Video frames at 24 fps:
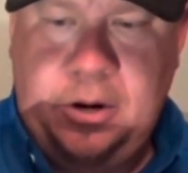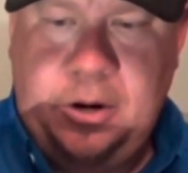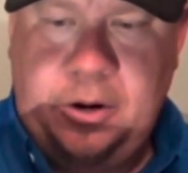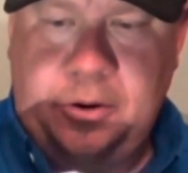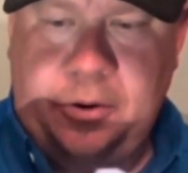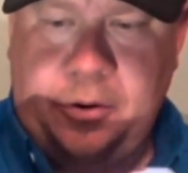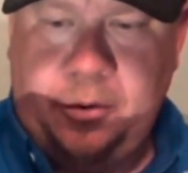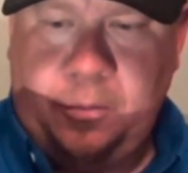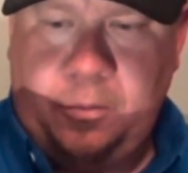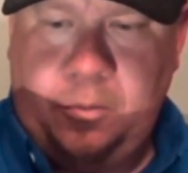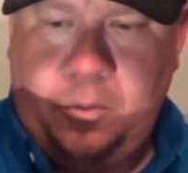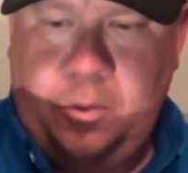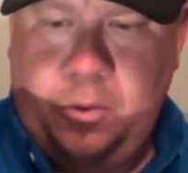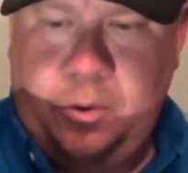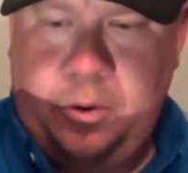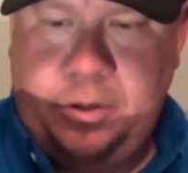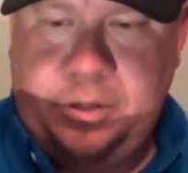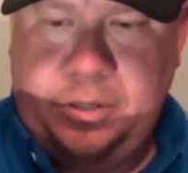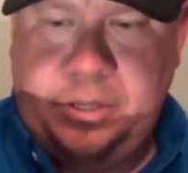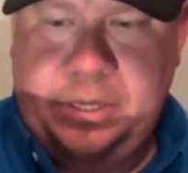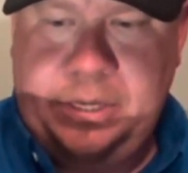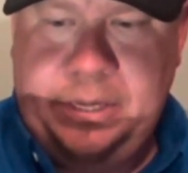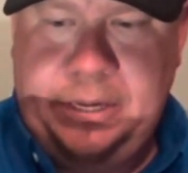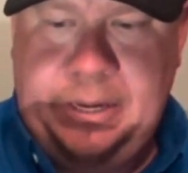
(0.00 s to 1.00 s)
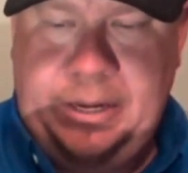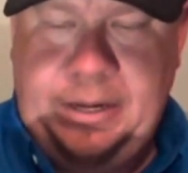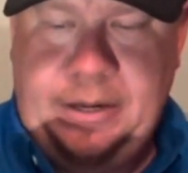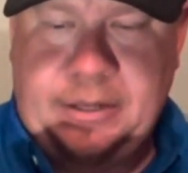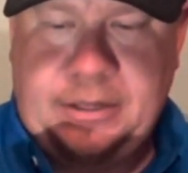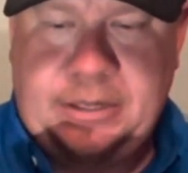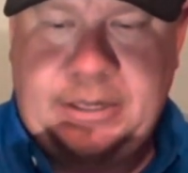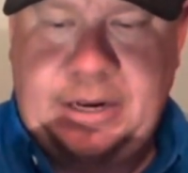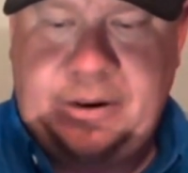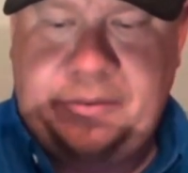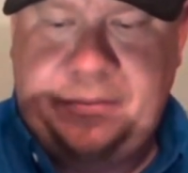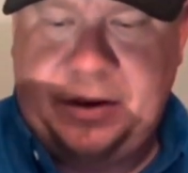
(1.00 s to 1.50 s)
your warranty, your
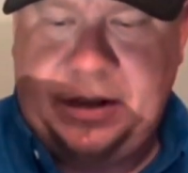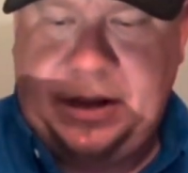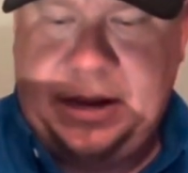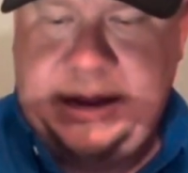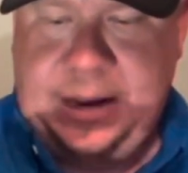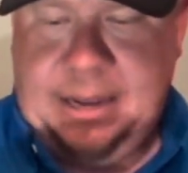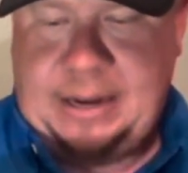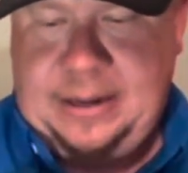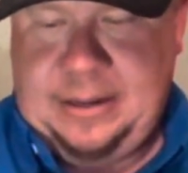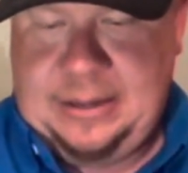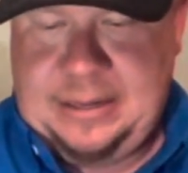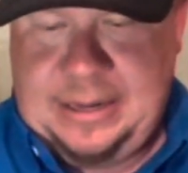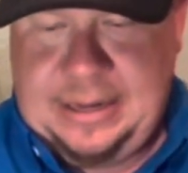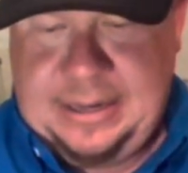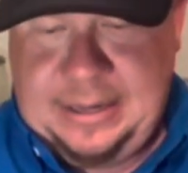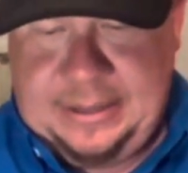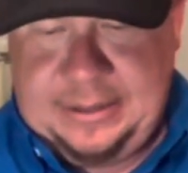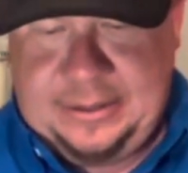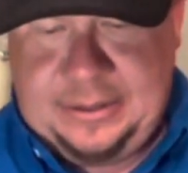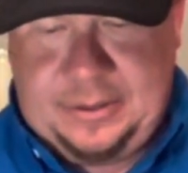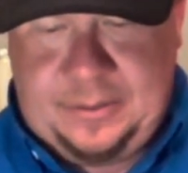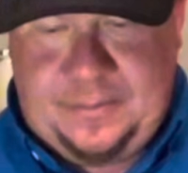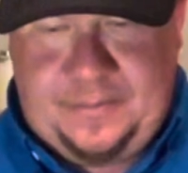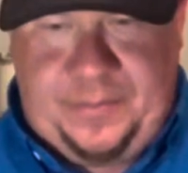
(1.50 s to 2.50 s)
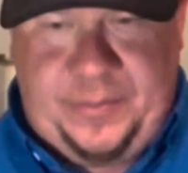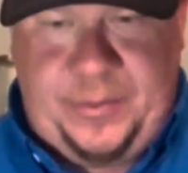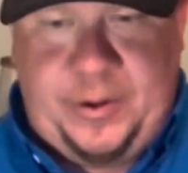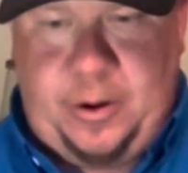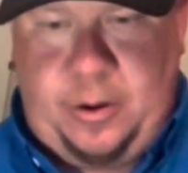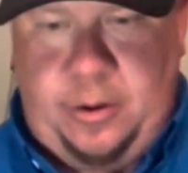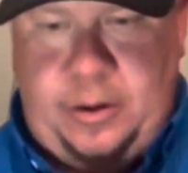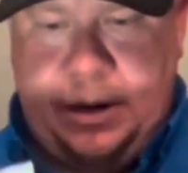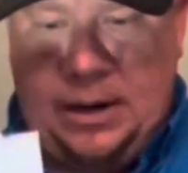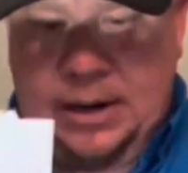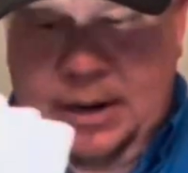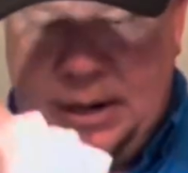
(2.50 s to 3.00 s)
safety guidelines,
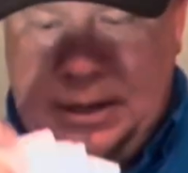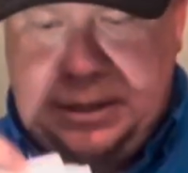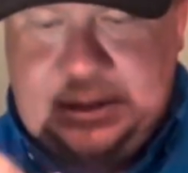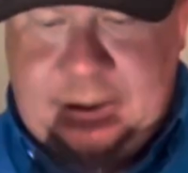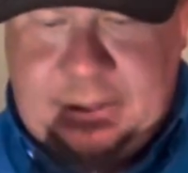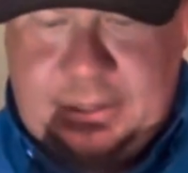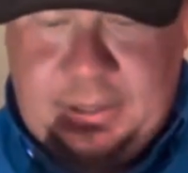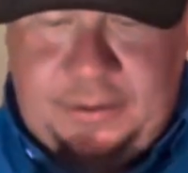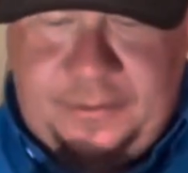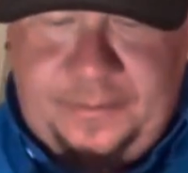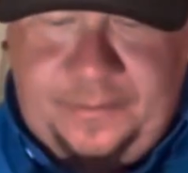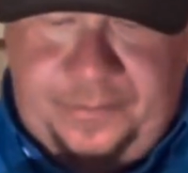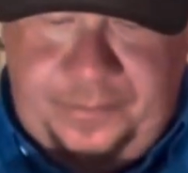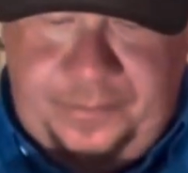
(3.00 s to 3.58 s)
all that kind of stuff.